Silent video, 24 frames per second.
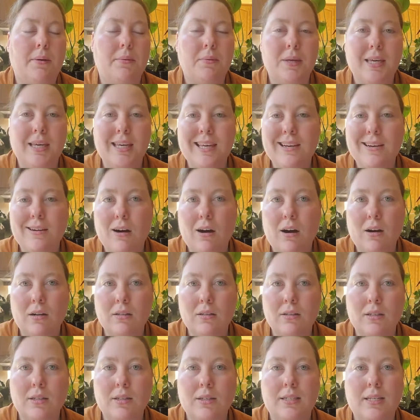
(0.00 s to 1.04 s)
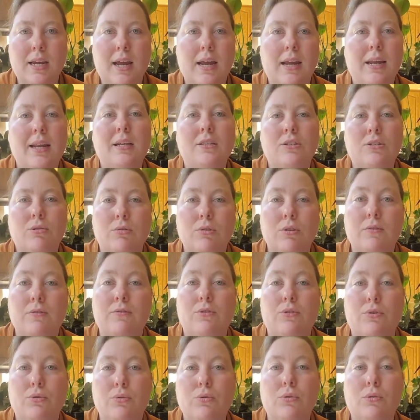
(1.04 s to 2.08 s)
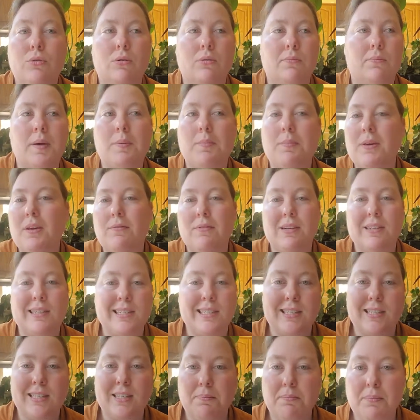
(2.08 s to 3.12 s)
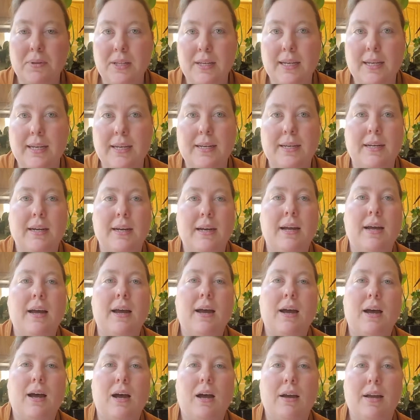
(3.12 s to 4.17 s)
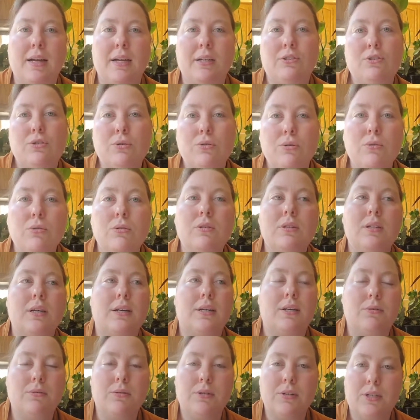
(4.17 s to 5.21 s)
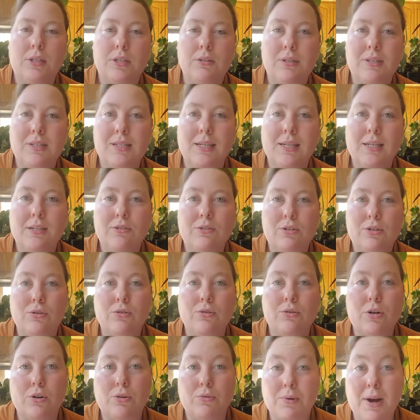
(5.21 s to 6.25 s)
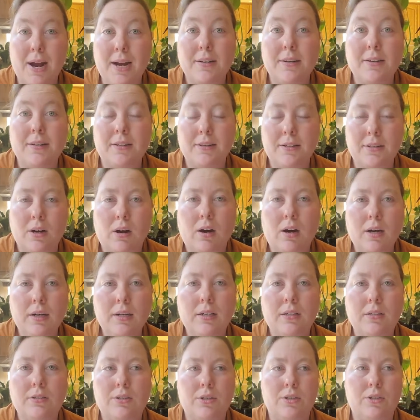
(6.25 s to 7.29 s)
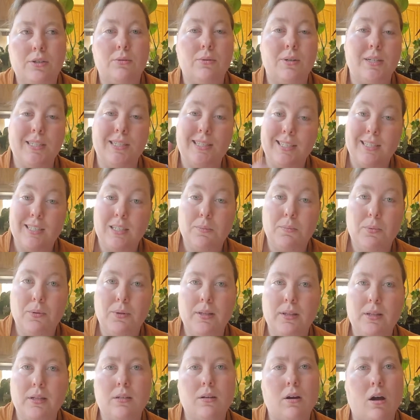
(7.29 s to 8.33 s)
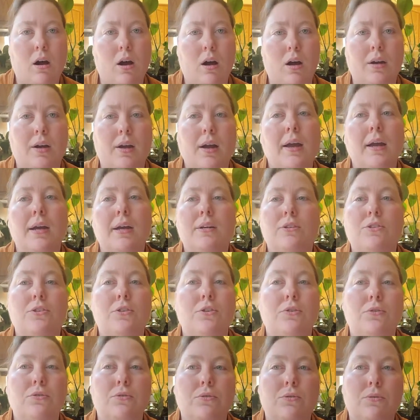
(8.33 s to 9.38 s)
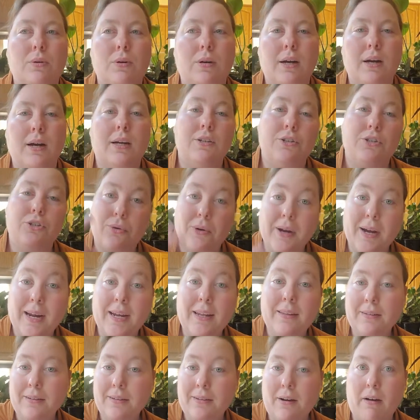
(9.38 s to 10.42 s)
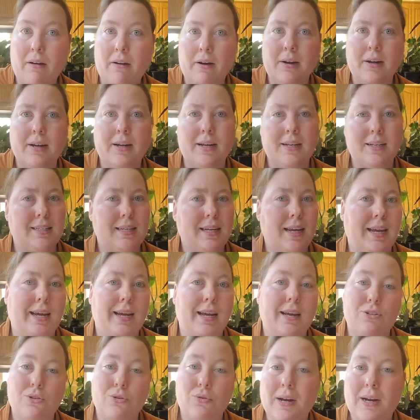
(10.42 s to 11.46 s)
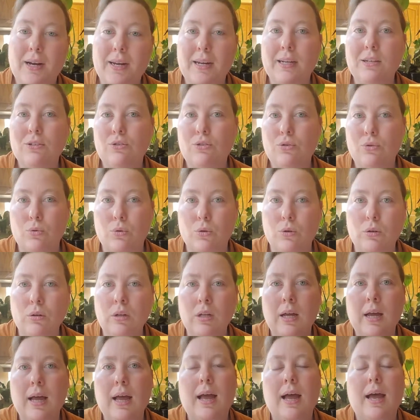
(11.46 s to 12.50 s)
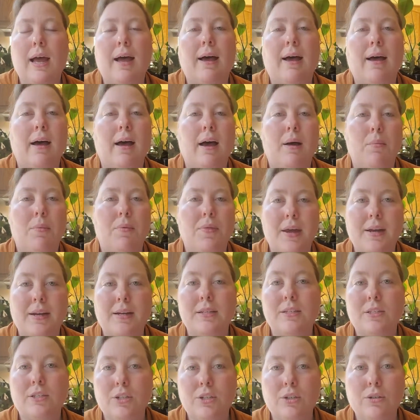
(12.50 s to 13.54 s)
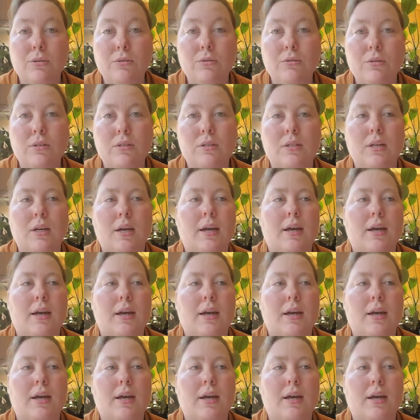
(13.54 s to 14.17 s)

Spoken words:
e-collars, any sort of tool, maybe even a slip lead, a tool that you are using to correct the dog, to discipline the dog, to train the dog. It's a training tool that is used